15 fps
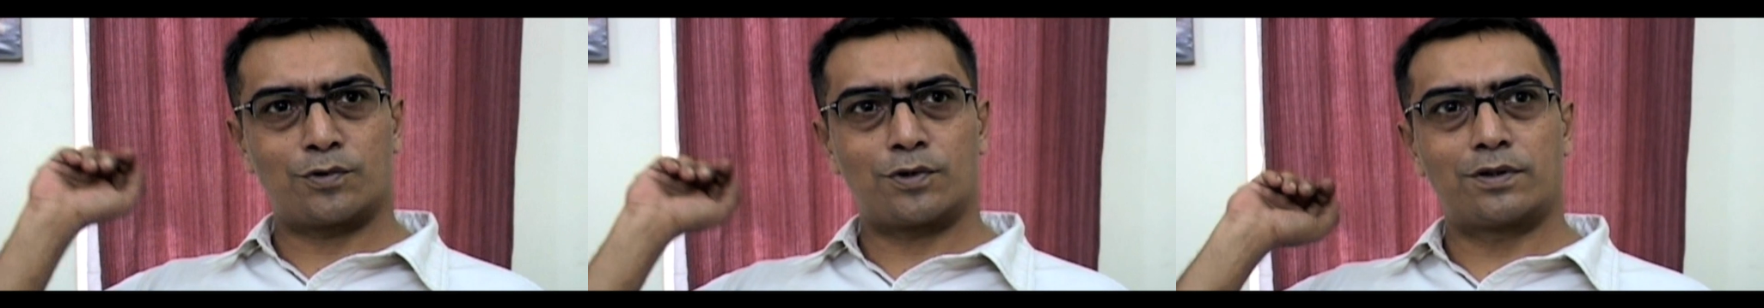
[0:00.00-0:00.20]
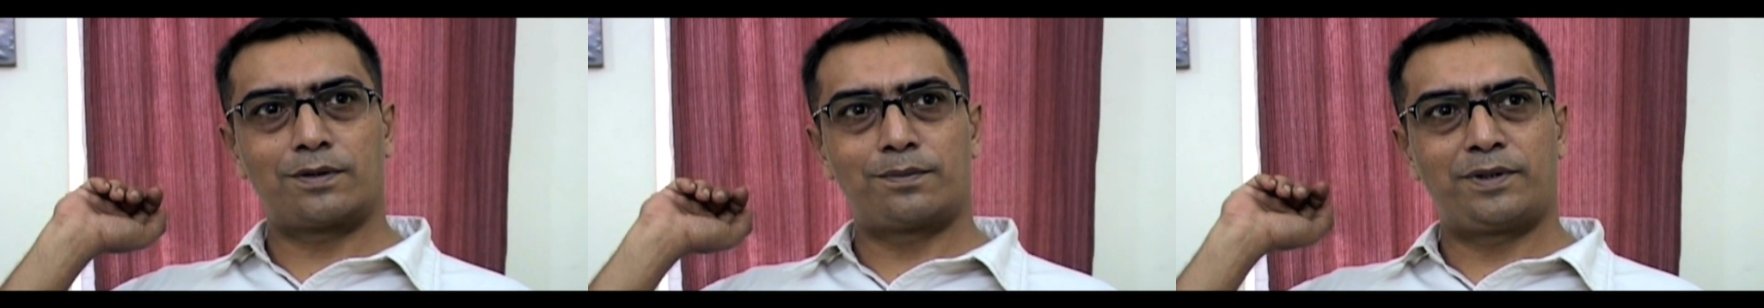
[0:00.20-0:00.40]

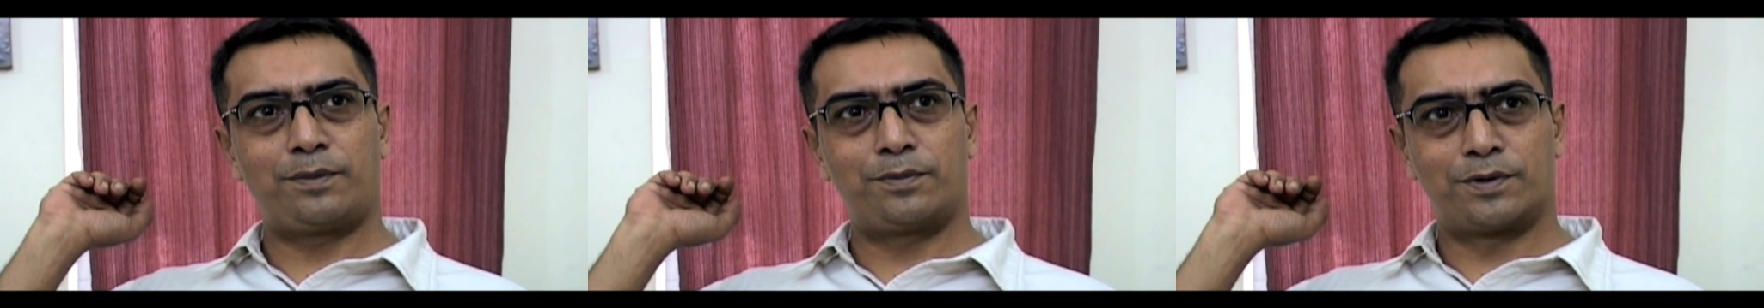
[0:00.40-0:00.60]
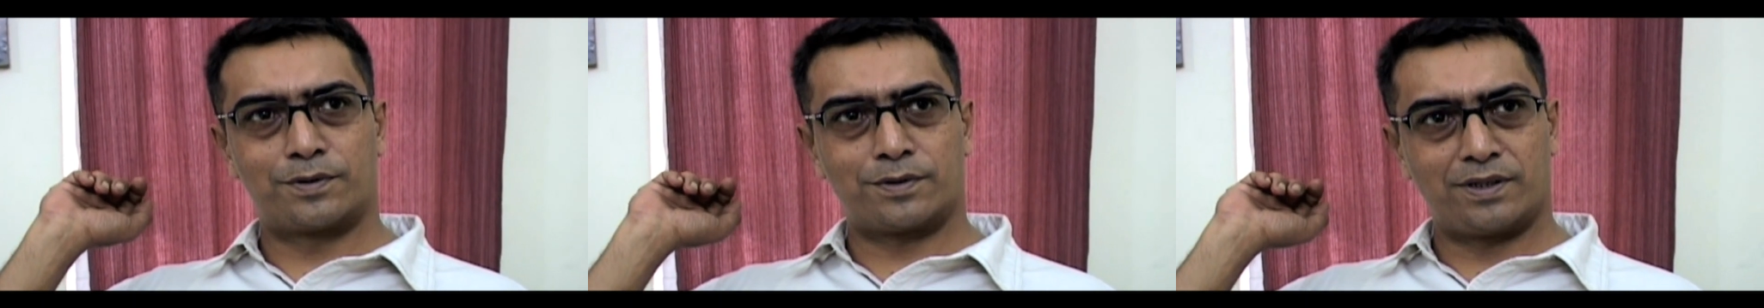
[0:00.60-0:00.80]
want
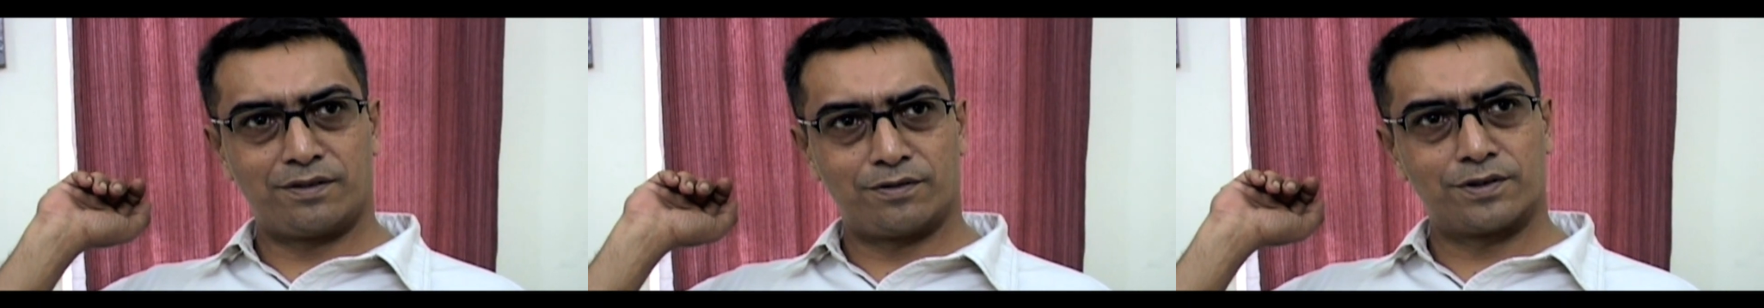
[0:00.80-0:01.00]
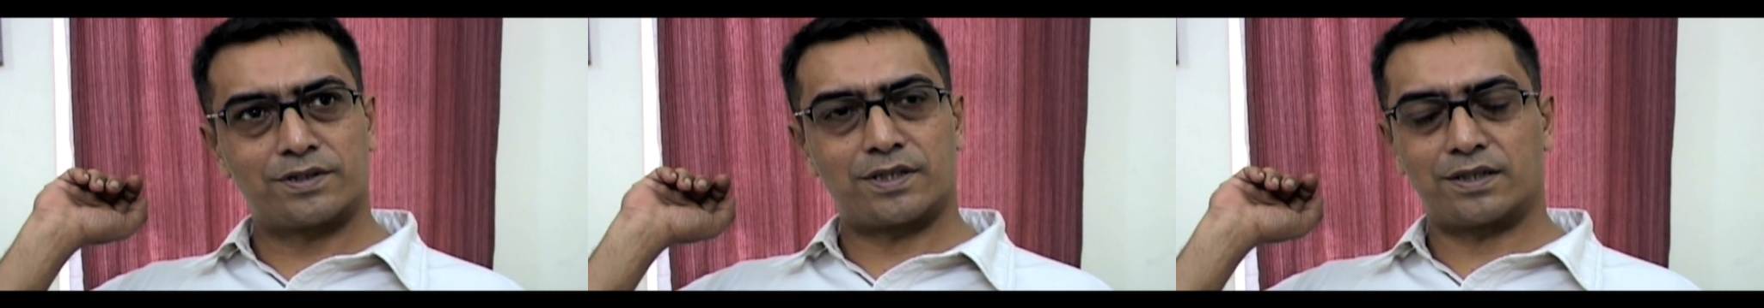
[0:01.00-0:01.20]
people to
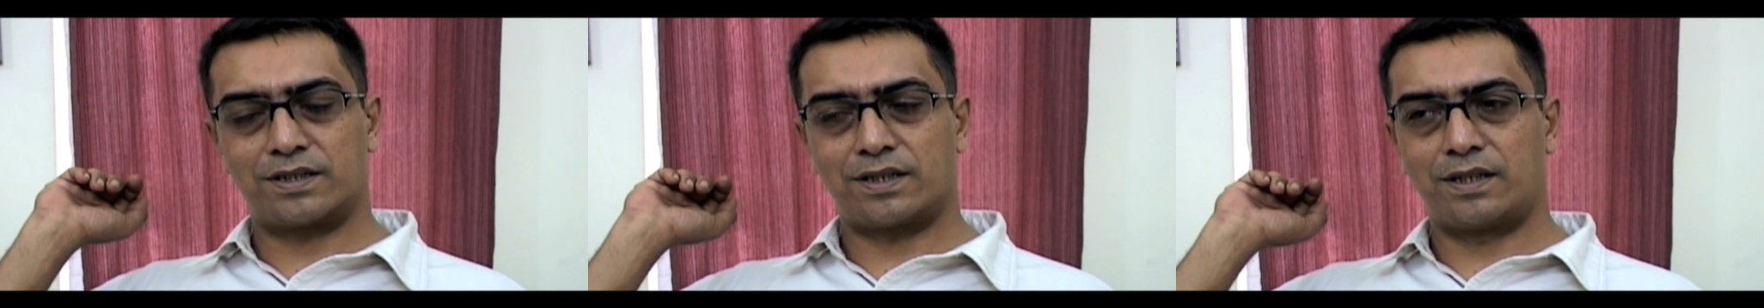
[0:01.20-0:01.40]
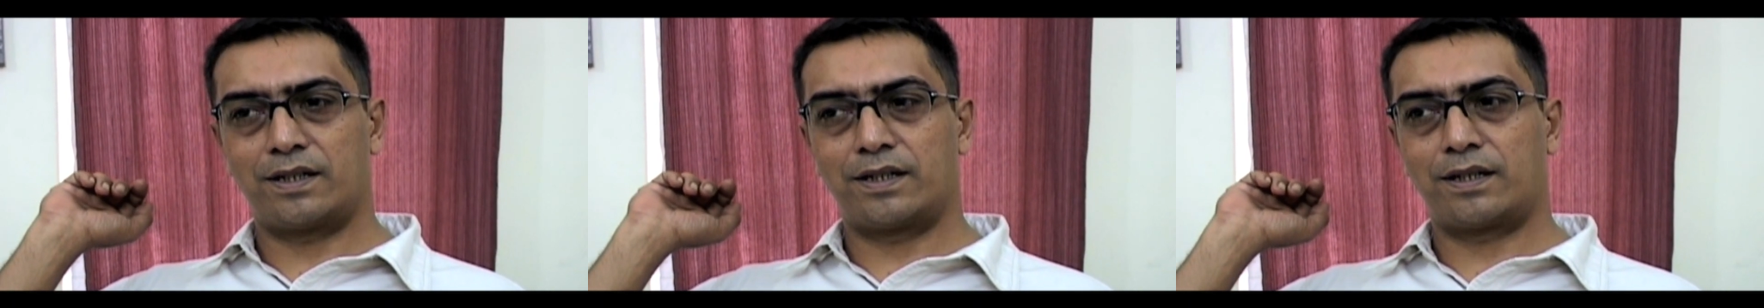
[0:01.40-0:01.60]
live on
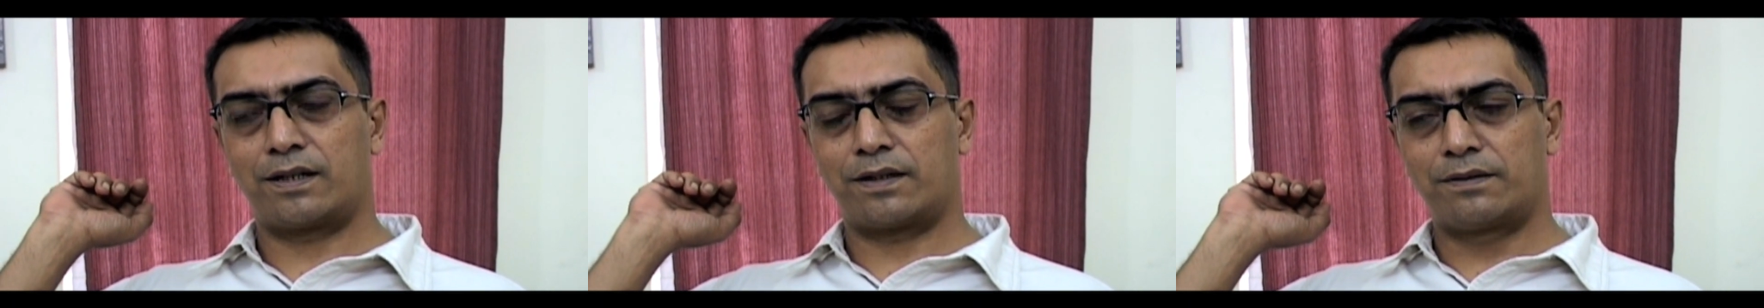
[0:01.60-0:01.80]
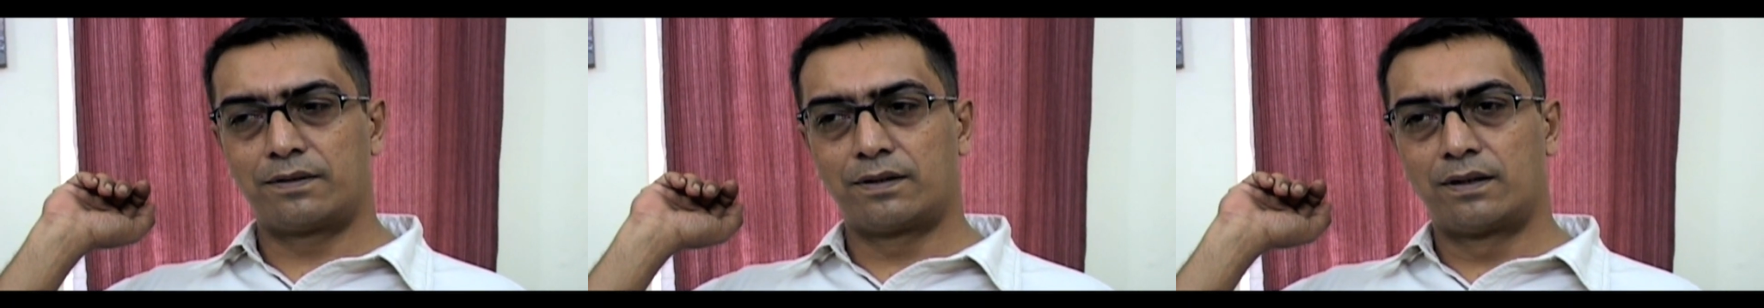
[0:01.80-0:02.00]
Sanchili
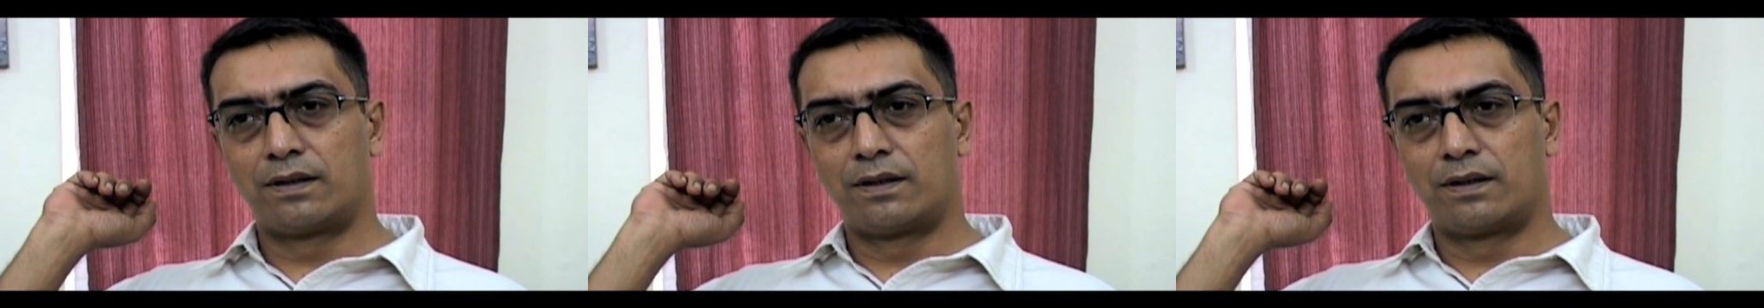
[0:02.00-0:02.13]
Island,